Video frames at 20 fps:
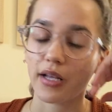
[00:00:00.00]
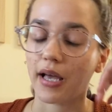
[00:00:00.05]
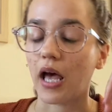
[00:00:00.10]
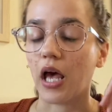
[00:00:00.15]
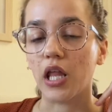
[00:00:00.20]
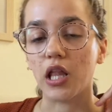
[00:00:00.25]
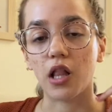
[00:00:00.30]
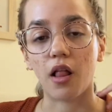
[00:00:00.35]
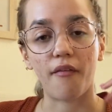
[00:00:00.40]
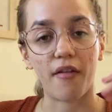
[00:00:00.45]

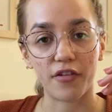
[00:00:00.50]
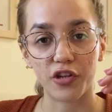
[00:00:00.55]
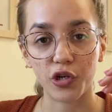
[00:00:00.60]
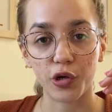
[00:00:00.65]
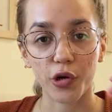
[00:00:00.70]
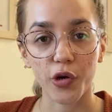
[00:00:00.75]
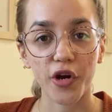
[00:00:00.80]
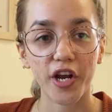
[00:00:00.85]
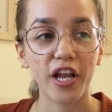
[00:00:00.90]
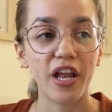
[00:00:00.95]
I love that
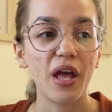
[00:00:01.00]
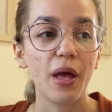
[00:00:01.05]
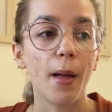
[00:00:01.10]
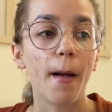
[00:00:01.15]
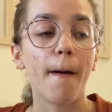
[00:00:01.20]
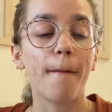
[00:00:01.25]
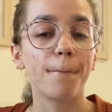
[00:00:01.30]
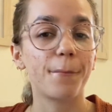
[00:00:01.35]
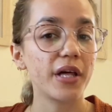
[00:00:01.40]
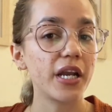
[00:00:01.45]
deodorant
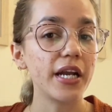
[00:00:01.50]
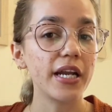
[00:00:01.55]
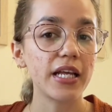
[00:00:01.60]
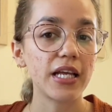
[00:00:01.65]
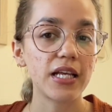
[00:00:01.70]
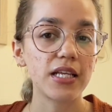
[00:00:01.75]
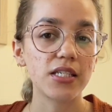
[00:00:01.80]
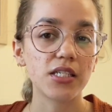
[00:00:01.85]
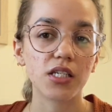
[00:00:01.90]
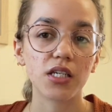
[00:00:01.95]
but it
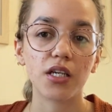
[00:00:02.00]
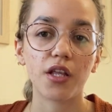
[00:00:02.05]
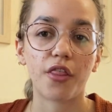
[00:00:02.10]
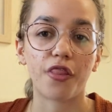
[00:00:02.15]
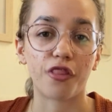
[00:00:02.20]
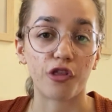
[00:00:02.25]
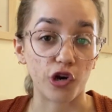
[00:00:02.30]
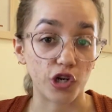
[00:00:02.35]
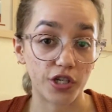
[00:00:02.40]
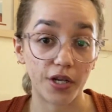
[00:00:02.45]
is
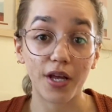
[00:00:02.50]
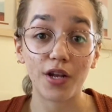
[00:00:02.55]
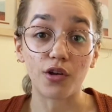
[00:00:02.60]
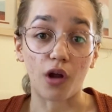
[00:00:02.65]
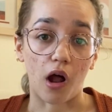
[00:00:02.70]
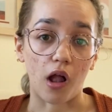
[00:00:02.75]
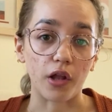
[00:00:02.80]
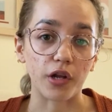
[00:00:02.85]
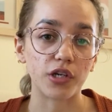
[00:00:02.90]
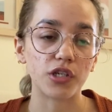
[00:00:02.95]

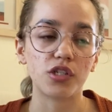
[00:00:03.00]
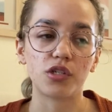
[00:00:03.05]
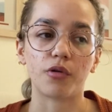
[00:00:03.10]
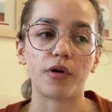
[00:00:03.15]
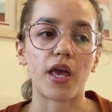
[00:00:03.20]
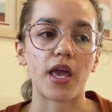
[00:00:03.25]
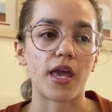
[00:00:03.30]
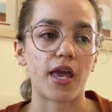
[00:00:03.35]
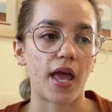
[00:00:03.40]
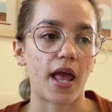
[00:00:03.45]
$13, so
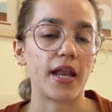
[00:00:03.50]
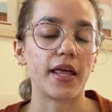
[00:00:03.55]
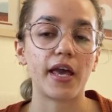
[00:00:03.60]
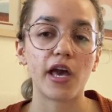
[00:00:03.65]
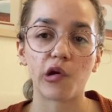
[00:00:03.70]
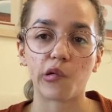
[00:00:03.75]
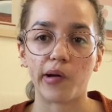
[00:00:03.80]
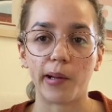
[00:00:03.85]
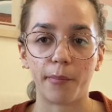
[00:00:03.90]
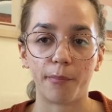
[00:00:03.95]
it can
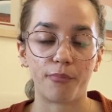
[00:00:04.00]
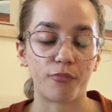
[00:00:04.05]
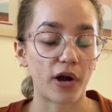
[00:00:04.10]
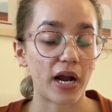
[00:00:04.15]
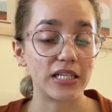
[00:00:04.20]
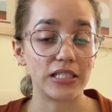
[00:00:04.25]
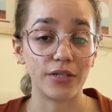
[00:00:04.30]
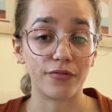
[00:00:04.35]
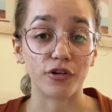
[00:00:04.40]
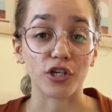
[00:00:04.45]
get
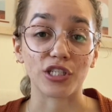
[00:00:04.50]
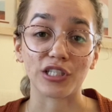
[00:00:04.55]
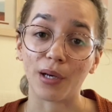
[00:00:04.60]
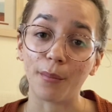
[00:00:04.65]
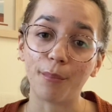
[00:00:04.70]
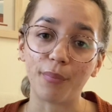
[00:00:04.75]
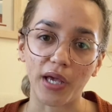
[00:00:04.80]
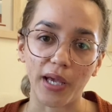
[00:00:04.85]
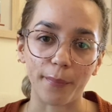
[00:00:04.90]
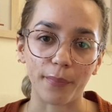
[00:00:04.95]
pricey for
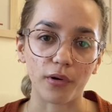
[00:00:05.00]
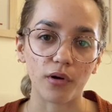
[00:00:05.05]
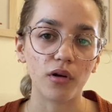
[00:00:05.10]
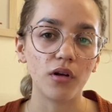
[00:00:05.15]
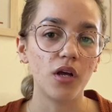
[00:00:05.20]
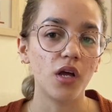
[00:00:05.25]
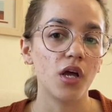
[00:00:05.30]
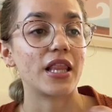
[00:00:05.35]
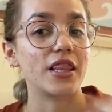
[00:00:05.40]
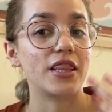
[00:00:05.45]
some
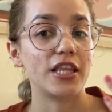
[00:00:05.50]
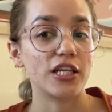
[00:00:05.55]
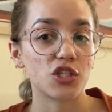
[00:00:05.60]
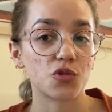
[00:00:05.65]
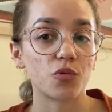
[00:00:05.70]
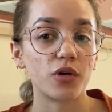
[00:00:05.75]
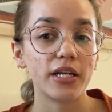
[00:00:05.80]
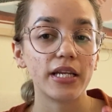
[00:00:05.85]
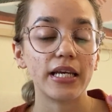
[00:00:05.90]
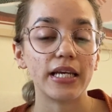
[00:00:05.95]
people.
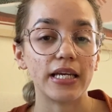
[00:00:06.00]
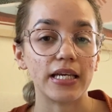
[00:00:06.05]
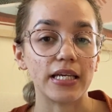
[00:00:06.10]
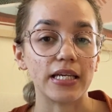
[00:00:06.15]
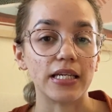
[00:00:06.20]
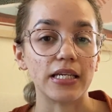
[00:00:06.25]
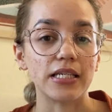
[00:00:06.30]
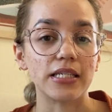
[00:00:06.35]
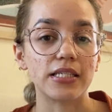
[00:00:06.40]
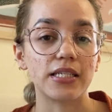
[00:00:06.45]
This one
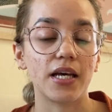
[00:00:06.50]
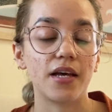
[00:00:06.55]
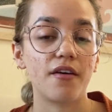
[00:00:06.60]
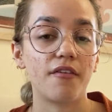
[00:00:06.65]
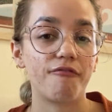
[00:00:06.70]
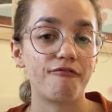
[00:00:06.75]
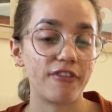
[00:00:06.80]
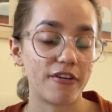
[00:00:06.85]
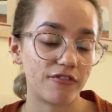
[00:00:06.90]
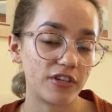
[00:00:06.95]
is
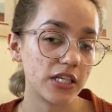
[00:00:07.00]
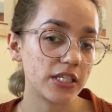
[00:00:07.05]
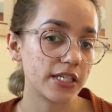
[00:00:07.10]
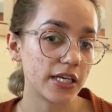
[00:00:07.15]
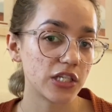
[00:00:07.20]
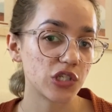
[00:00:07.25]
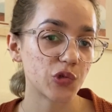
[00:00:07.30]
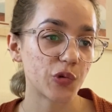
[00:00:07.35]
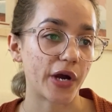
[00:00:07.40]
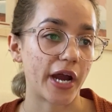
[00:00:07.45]

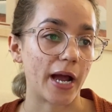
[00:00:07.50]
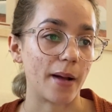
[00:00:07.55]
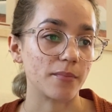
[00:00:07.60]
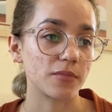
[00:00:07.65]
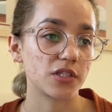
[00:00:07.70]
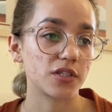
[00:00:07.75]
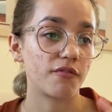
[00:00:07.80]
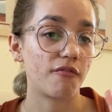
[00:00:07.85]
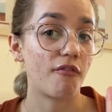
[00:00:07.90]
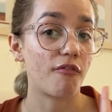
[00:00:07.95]
56
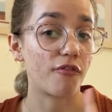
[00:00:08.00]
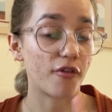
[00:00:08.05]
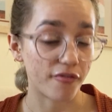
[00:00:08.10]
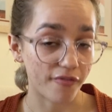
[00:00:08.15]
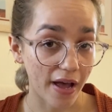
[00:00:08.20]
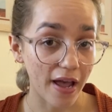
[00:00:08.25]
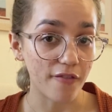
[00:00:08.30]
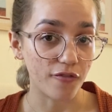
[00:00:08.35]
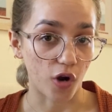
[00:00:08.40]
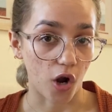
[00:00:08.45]
grams for
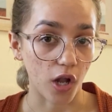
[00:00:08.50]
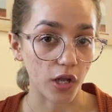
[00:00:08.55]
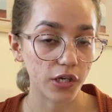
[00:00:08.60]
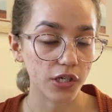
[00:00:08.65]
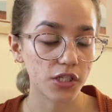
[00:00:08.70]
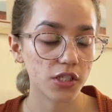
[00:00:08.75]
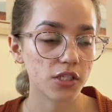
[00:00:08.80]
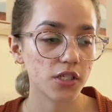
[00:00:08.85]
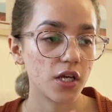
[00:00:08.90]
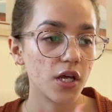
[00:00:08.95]

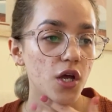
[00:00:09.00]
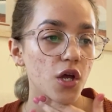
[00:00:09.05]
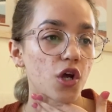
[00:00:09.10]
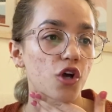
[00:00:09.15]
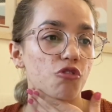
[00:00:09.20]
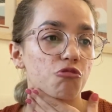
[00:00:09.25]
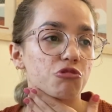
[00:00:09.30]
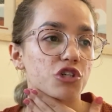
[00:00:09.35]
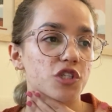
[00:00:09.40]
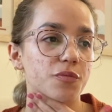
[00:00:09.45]
$5
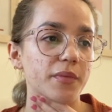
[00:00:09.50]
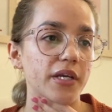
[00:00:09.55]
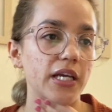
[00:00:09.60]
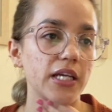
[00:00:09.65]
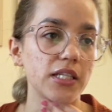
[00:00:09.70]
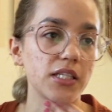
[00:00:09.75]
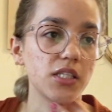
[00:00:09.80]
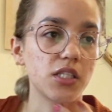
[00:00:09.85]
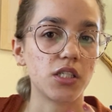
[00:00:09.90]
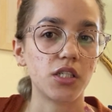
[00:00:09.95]
which
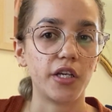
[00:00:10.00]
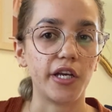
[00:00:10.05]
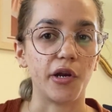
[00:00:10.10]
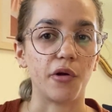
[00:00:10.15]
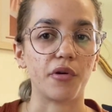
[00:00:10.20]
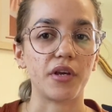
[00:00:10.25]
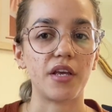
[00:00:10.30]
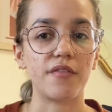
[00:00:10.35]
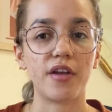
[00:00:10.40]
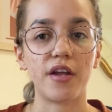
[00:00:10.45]
means, you
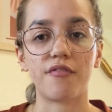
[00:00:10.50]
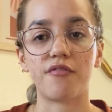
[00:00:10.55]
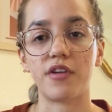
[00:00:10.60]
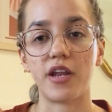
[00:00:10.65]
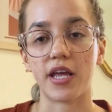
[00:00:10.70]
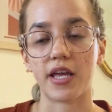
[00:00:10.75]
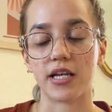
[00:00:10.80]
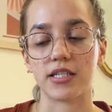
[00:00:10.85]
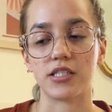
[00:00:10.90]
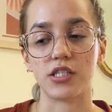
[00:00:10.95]
know, even if
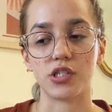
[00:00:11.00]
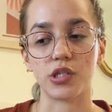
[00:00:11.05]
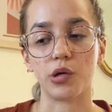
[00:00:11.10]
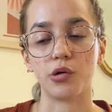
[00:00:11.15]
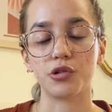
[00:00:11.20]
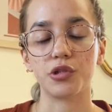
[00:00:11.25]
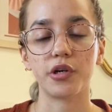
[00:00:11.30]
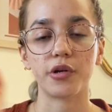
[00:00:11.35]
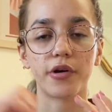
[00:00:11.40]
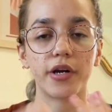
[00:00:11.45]
Nick gets his
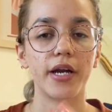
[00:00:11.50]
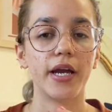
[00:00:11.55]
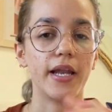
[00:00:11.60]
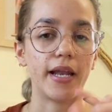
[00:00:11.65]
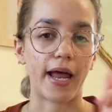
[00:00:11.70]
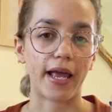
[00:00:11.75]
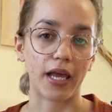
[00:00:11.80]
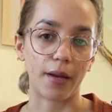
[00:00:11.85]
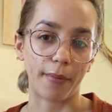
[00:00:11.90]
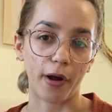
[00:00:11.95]
own deodorant
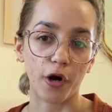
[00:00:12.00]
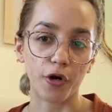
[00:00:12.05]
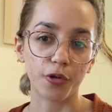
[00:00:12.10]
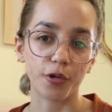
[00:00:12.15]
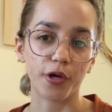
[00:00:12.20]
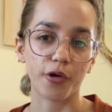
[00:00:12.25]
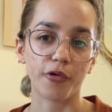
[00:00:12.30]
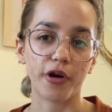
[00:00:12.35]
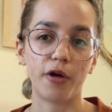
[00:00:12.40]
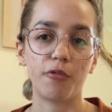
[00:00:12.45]
and I get my own
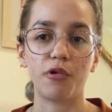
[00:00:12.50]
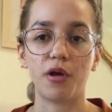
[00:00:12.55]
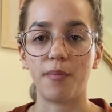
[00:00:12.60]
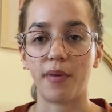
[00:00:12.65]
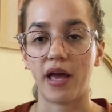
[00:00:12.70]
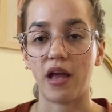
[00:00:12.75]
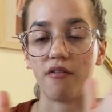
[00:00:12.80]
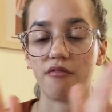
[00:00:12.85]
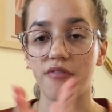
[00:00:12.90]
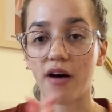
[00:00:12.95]
deodorant, we
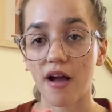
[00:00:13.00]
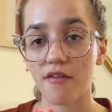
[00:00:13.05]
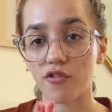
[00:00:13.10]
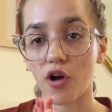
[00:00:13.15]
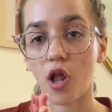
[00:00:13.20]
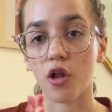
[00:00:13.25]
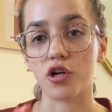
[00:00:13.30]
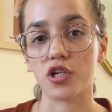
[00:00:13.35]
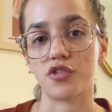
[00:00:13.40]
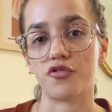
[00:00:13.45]
pay
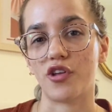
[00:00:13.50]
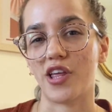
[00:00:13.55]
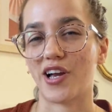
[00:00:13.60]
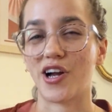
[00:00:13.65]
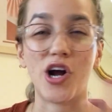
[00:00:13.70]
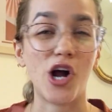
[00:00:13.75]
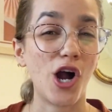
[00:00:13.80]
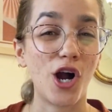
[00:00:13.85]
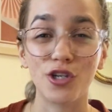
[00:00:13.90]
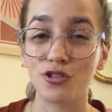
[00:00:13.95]
$5 for like
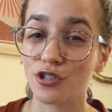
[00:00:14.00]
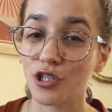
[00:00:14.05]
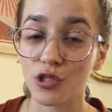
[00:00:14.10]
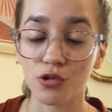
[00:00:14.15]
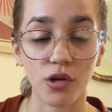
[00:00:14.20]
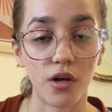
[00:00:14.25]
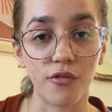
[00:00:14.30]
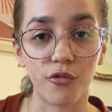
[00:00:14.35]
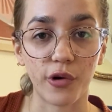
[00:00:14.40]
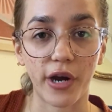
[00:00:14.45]

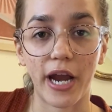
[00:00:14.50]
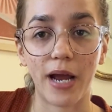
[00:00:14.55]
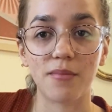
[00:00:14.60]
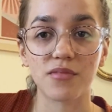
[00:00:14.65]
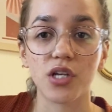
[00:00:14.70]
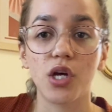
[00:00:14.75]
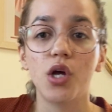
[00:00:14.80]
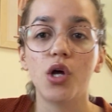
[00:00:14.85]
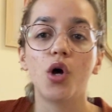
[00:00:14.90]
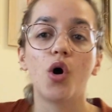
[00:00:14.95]
112 grams.